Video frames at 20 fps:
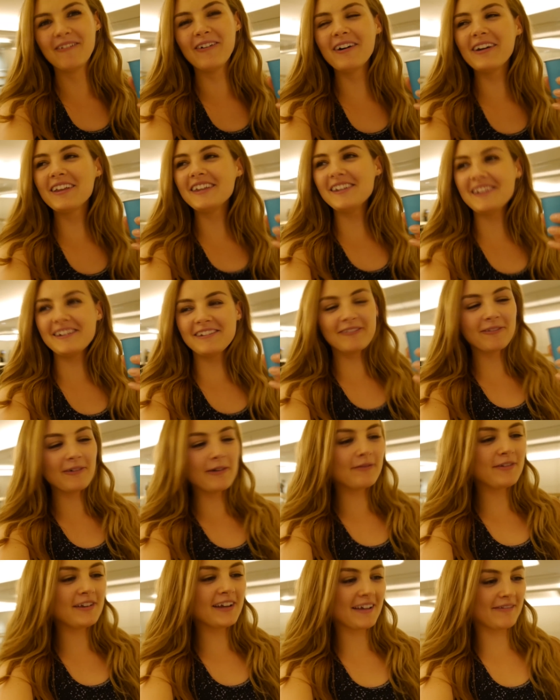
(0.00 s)

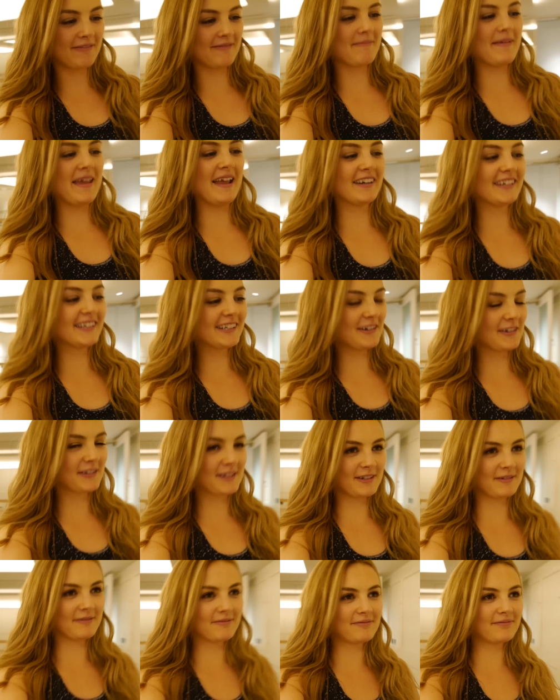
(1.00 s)
What have you given me? A
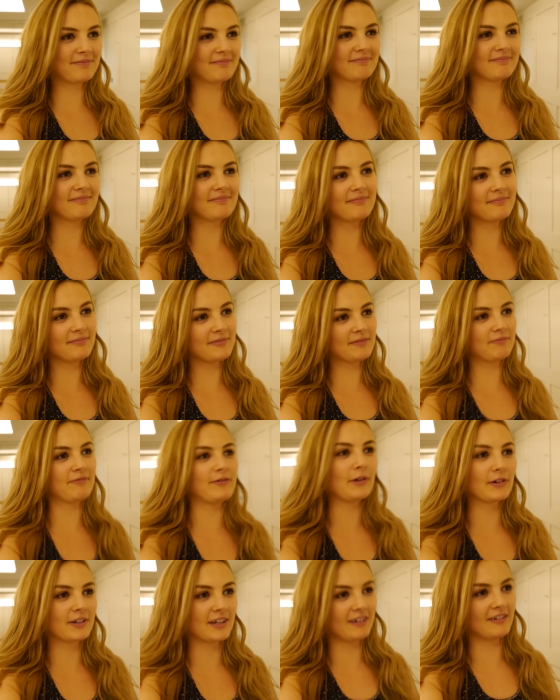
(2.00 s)
shot of
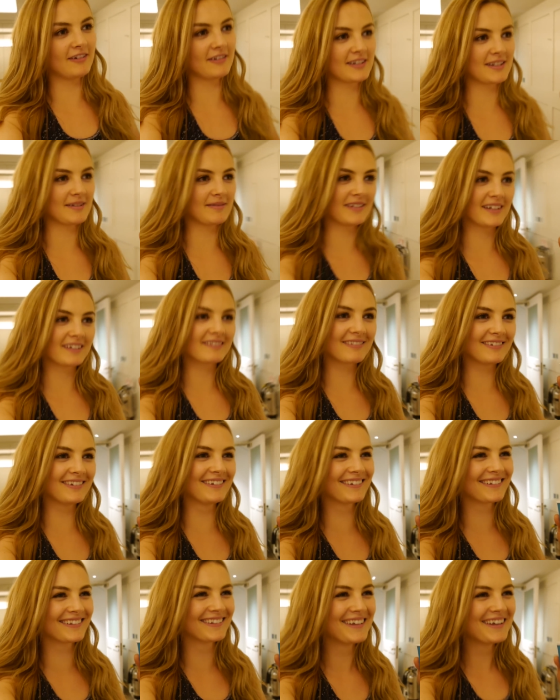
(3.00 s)
vodka or
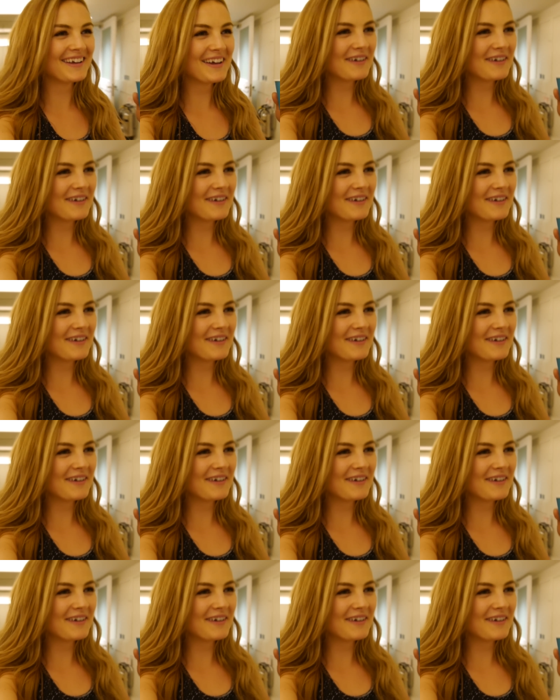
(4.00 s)
something?